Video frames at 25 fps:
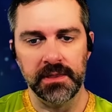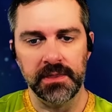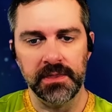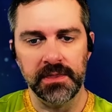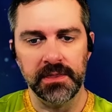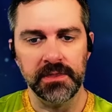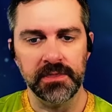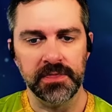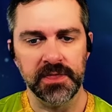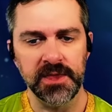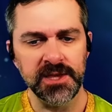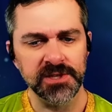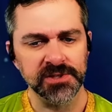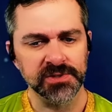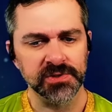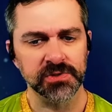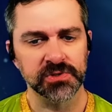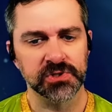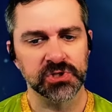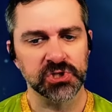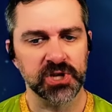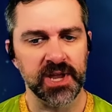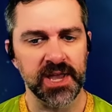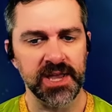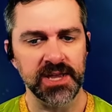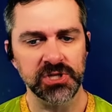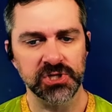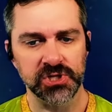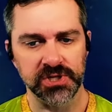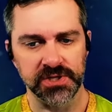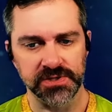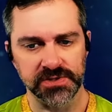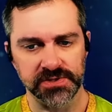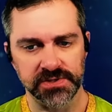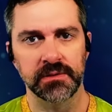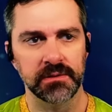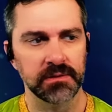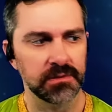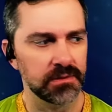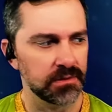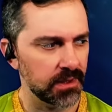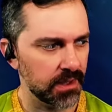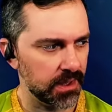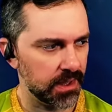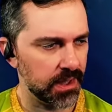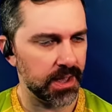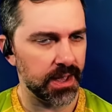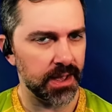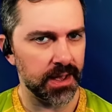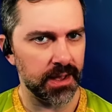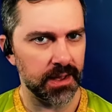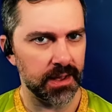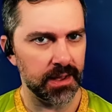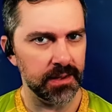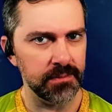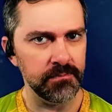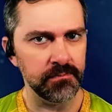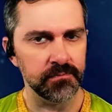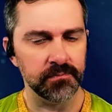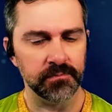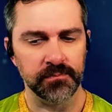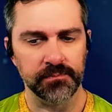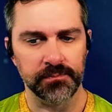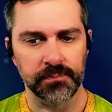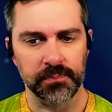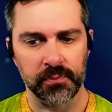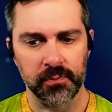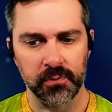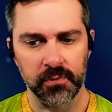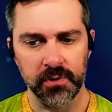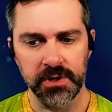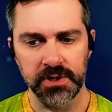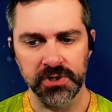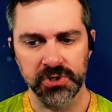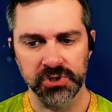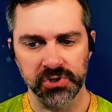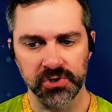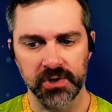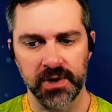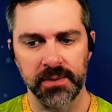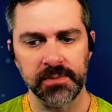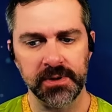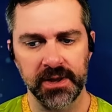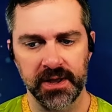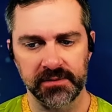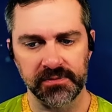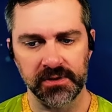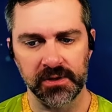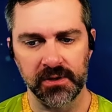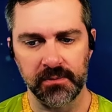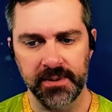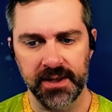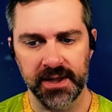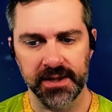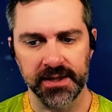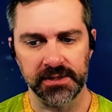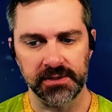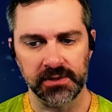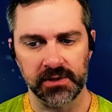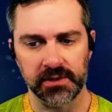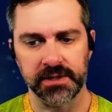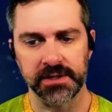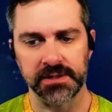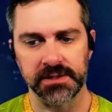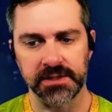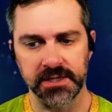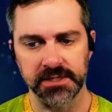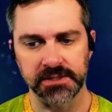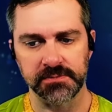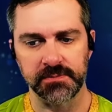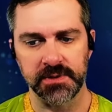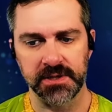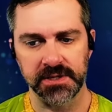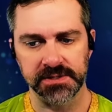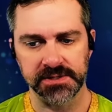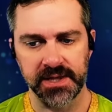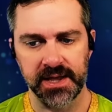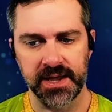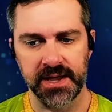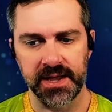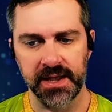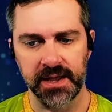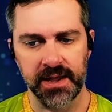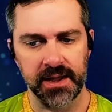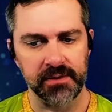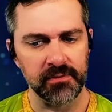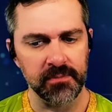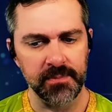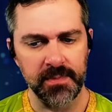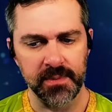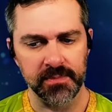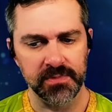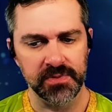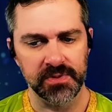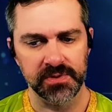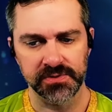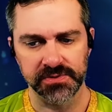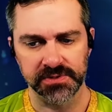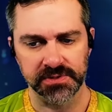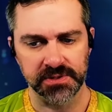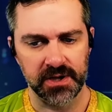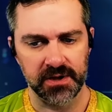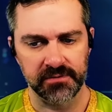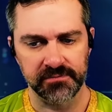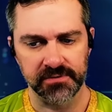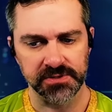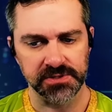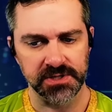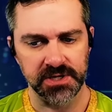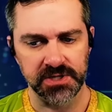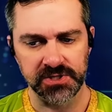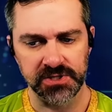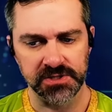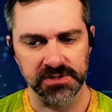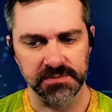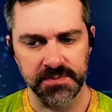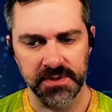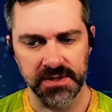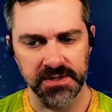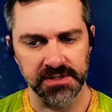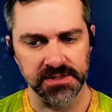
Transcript: These are changes. I'm pretty sure I'm going to have to go back and look at this because I remember those conversations being